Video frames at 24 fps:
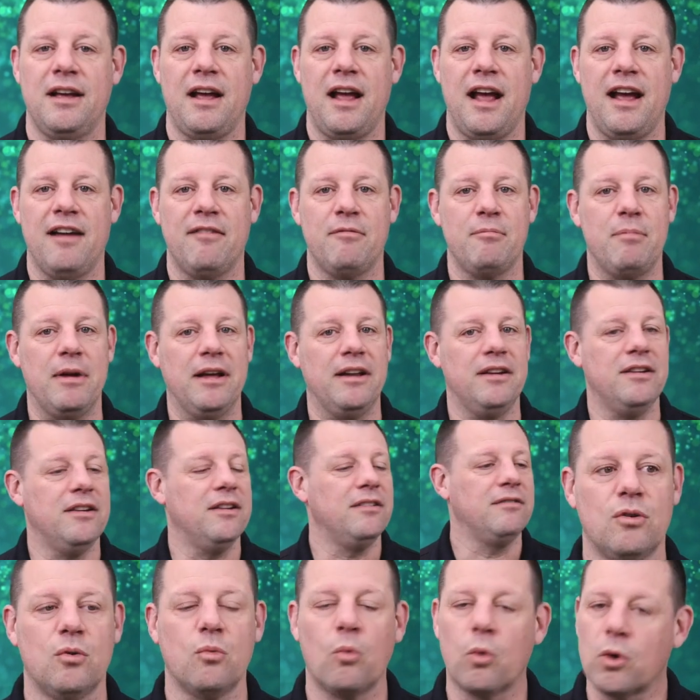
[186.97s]
have been
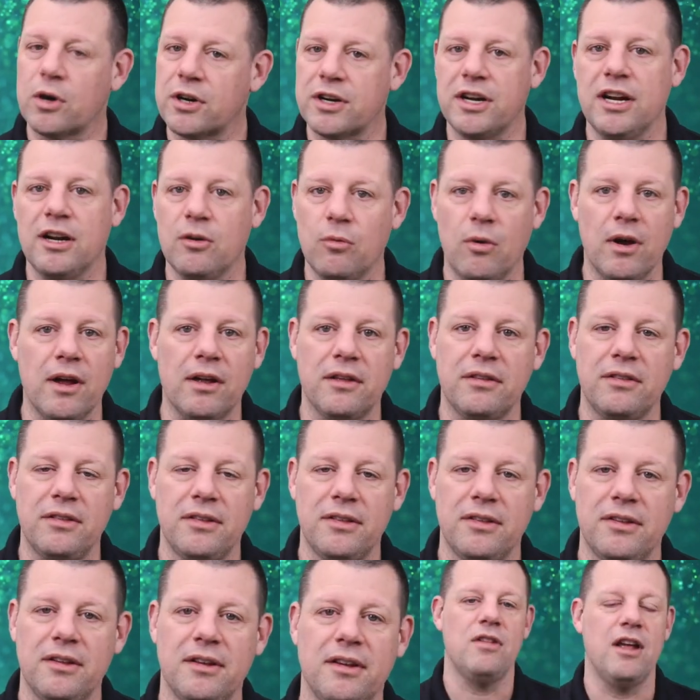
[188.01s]
working with
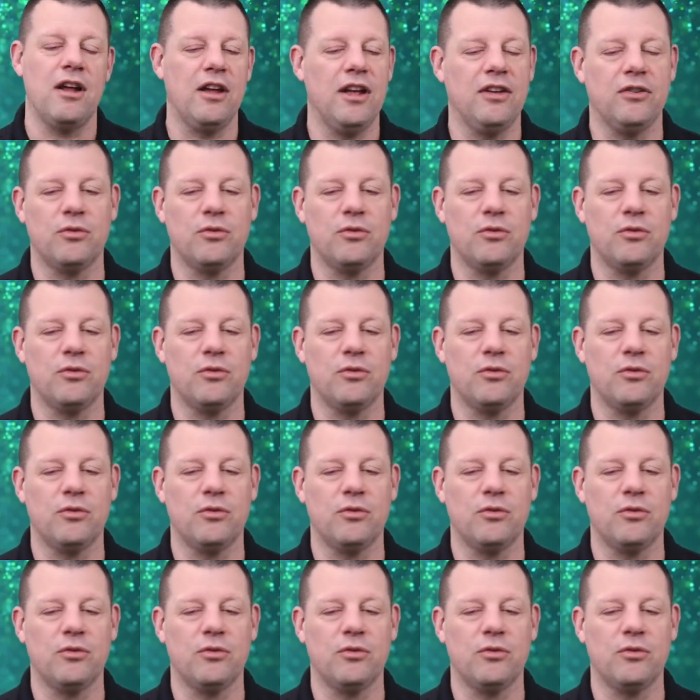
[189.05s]
that